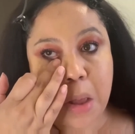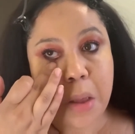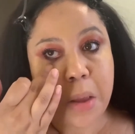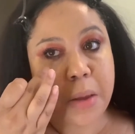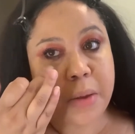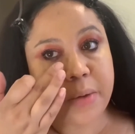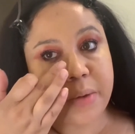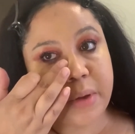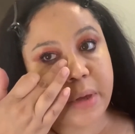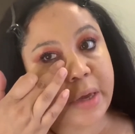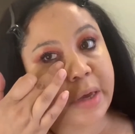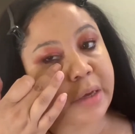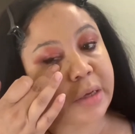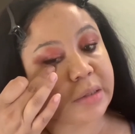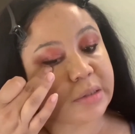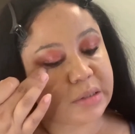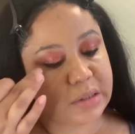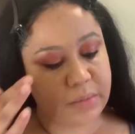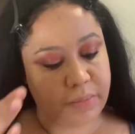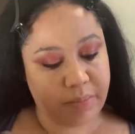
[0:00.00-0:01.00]
yeah, I can
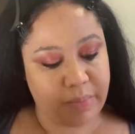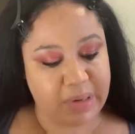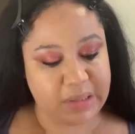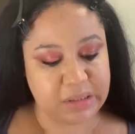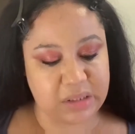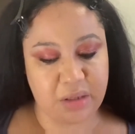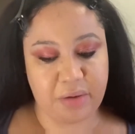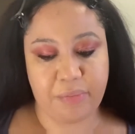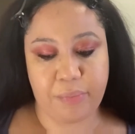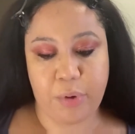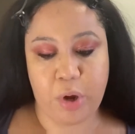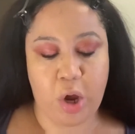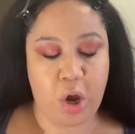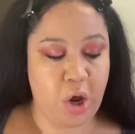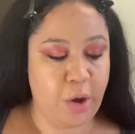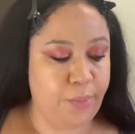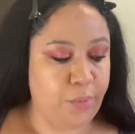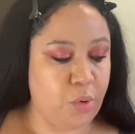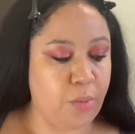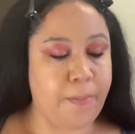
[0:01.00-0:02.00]
see the massive
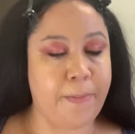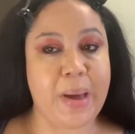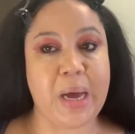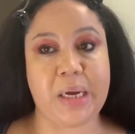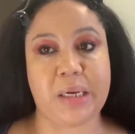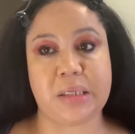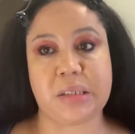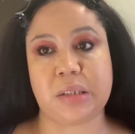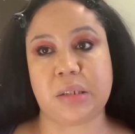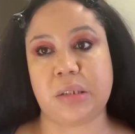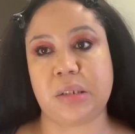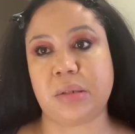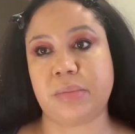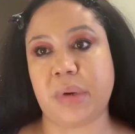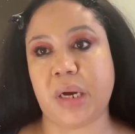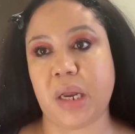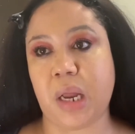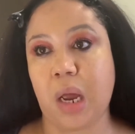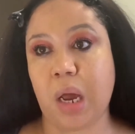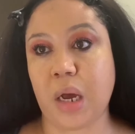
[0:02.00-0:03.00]
purple bags under
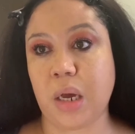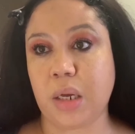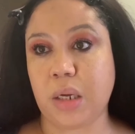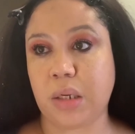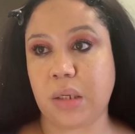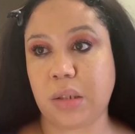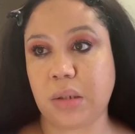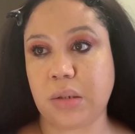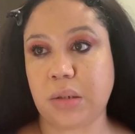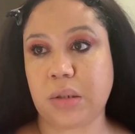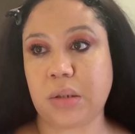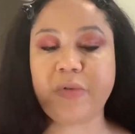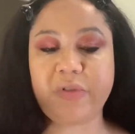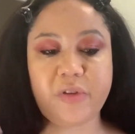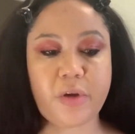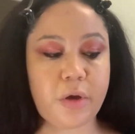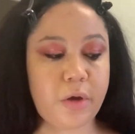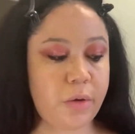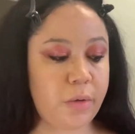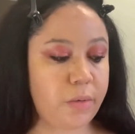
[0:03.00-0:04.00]
my eyes.
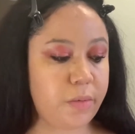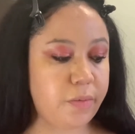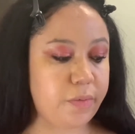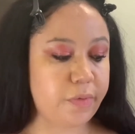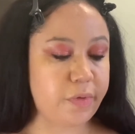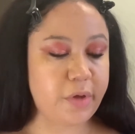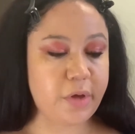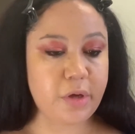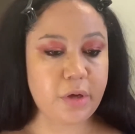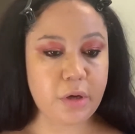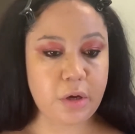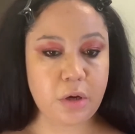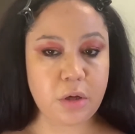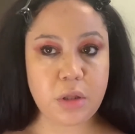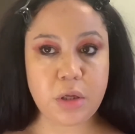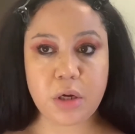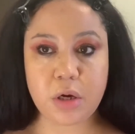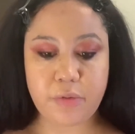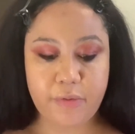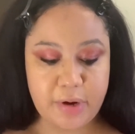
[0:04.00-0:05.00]
So the colour
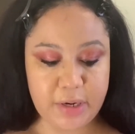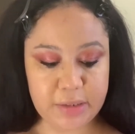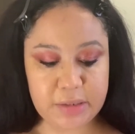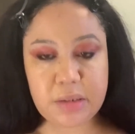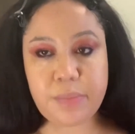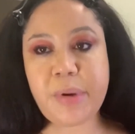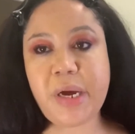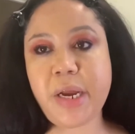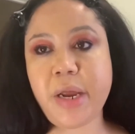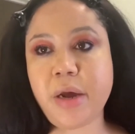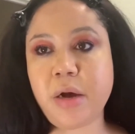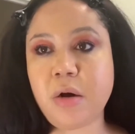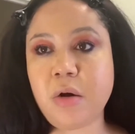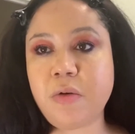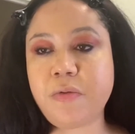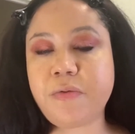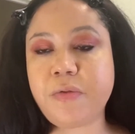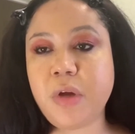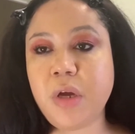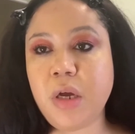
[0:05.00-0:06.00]
corrector by ELF
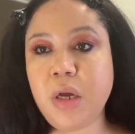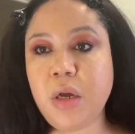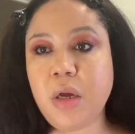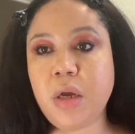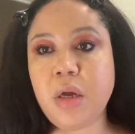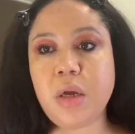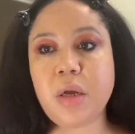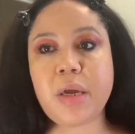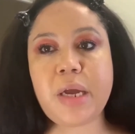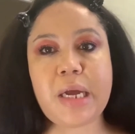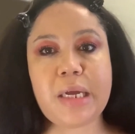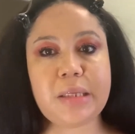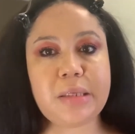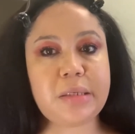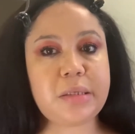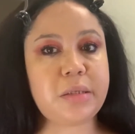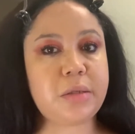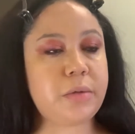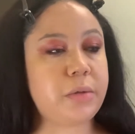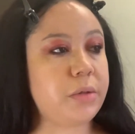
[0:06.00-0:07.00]

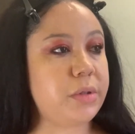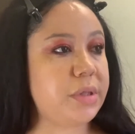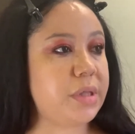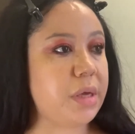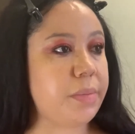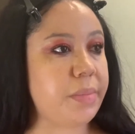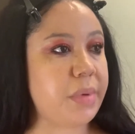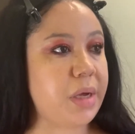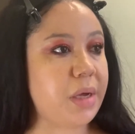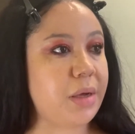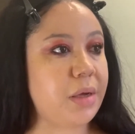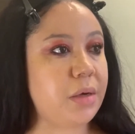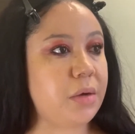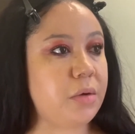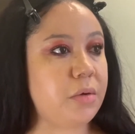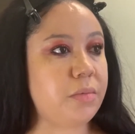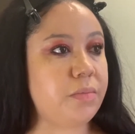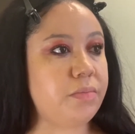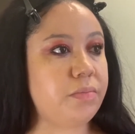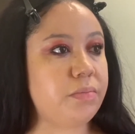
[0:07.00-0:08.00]
cancelled them out
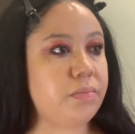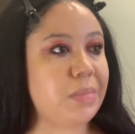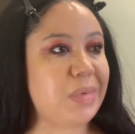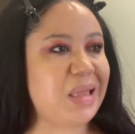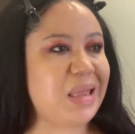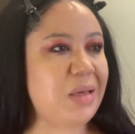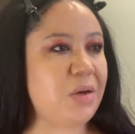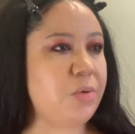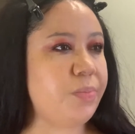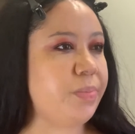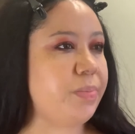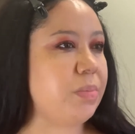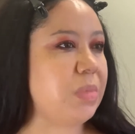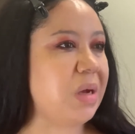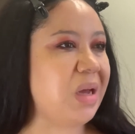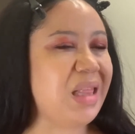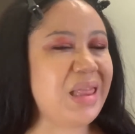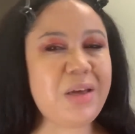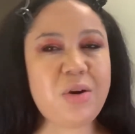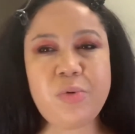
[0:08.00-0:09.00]
a
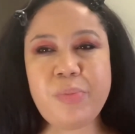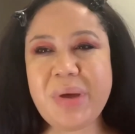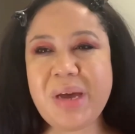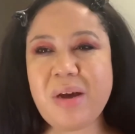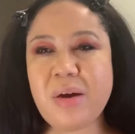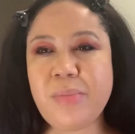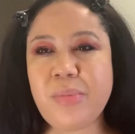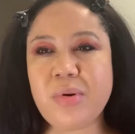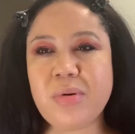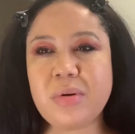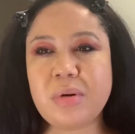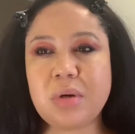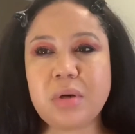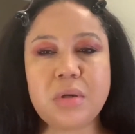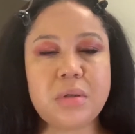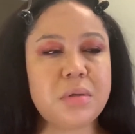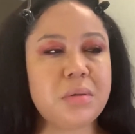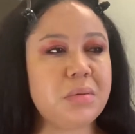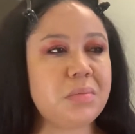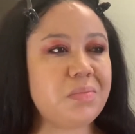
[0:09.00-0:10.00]
little bit, but not,
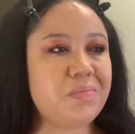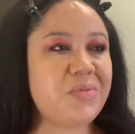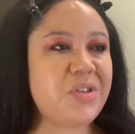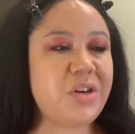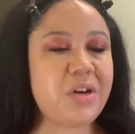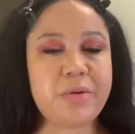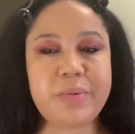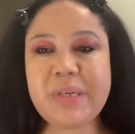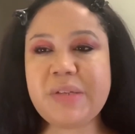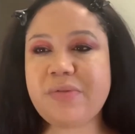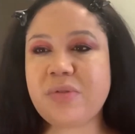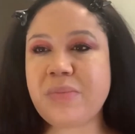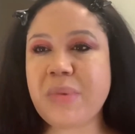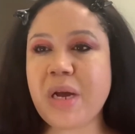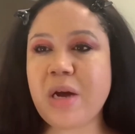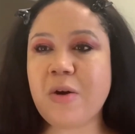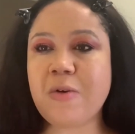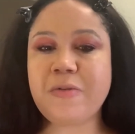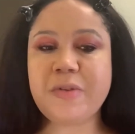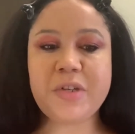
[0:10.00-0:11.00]
you know, it's from
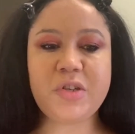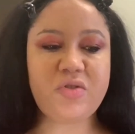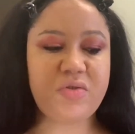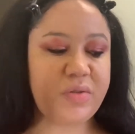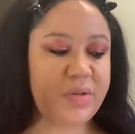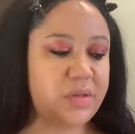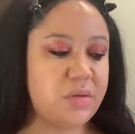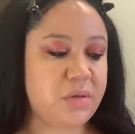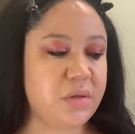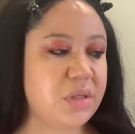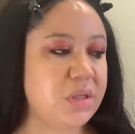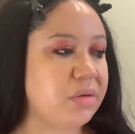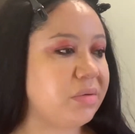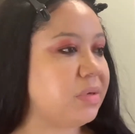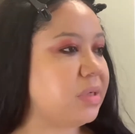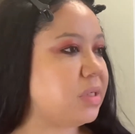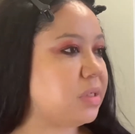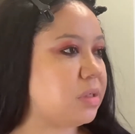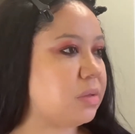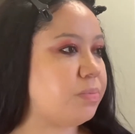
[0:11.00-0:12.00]
ELF, it's drugstore, so
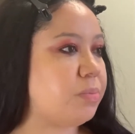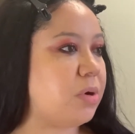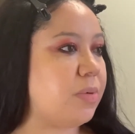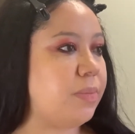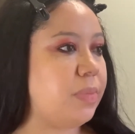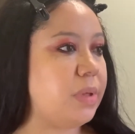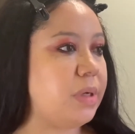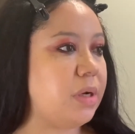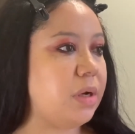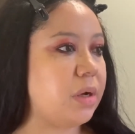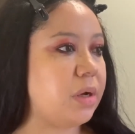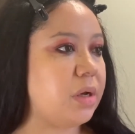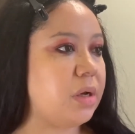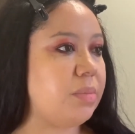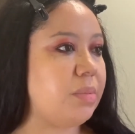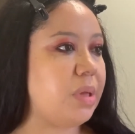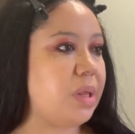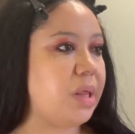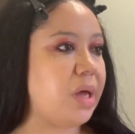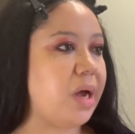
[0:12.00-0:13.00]
it's probably not going to
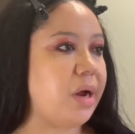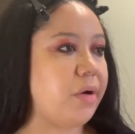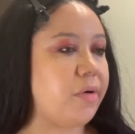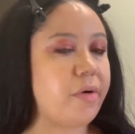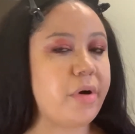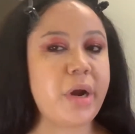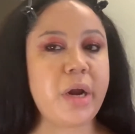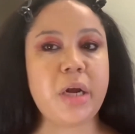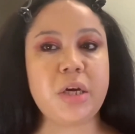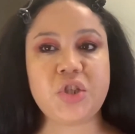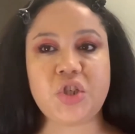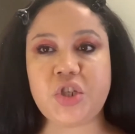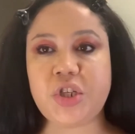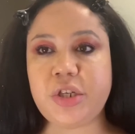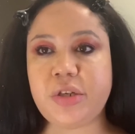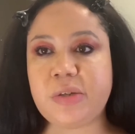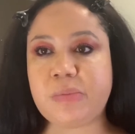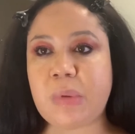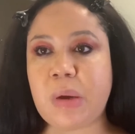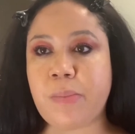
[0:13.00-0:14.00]
be that great. I should have
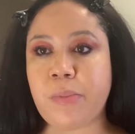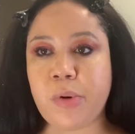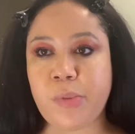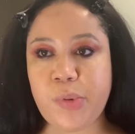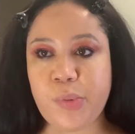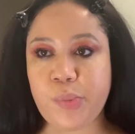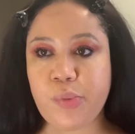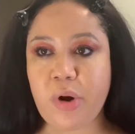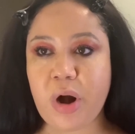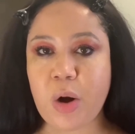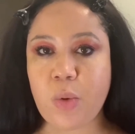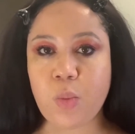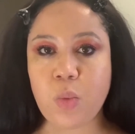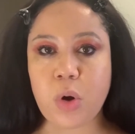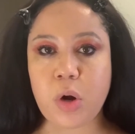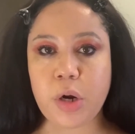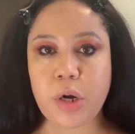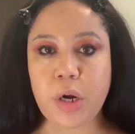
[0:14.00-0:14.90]
used my Bobbi Brown one.